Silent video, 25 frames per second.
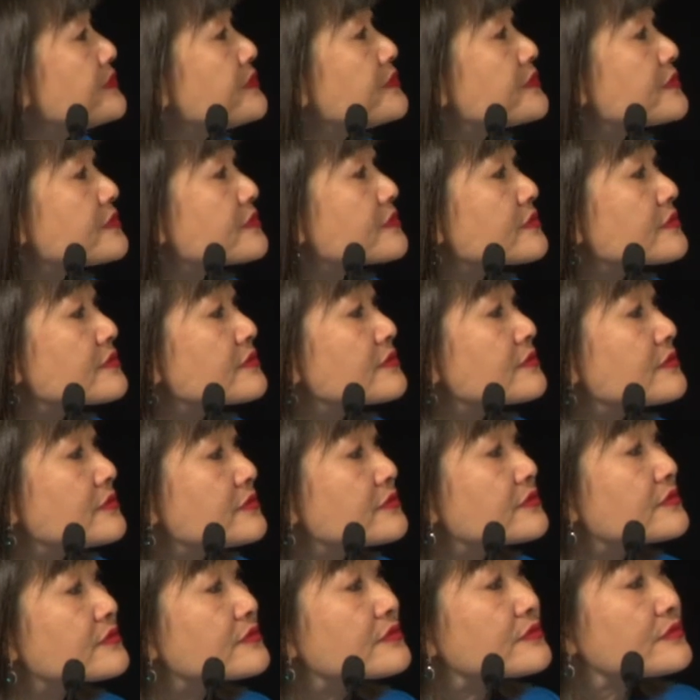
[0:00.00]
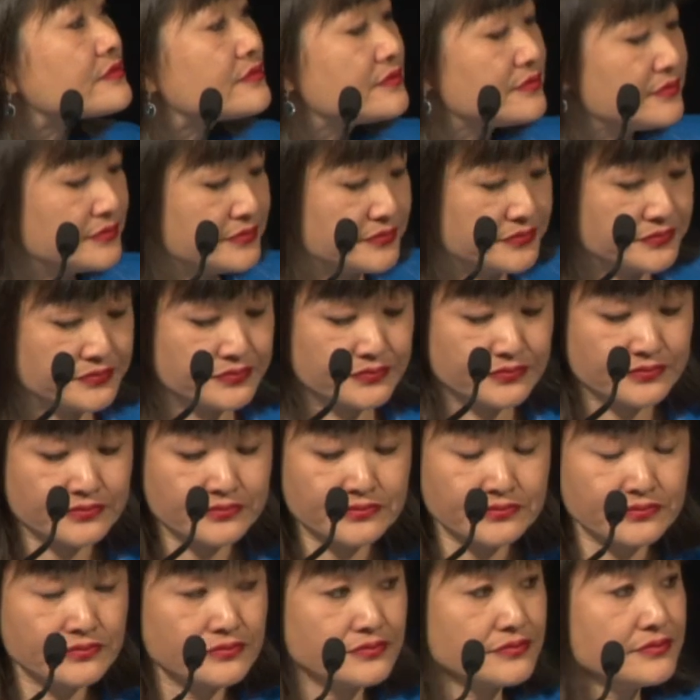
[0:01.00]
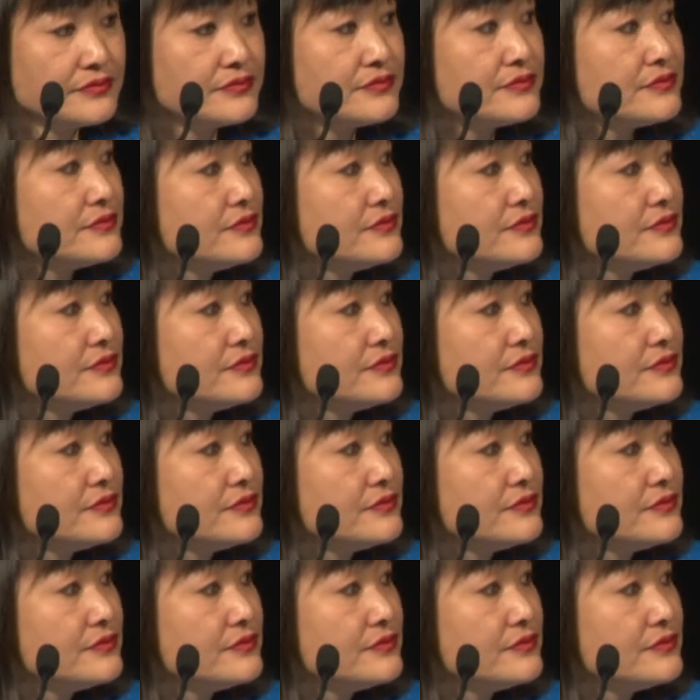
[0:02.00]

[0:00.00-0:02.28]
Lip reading: quite popular, is with the rise of